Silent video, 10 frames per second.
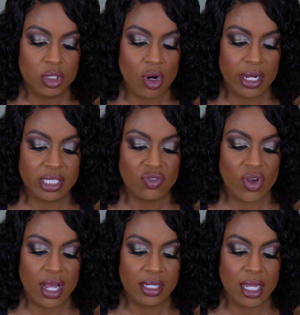Targets
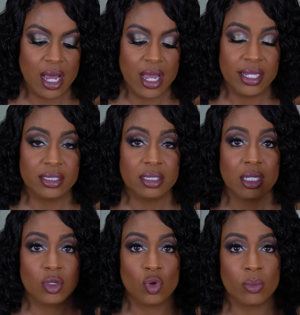fine
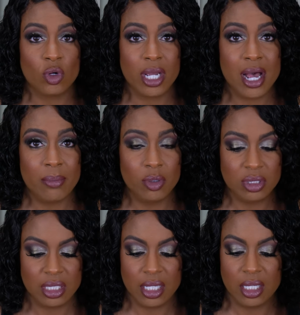lines, normal and combo
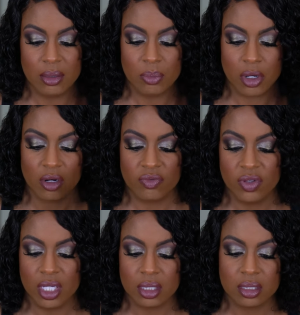skin,
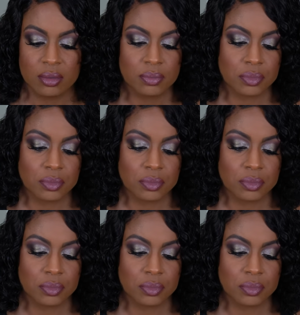perfect.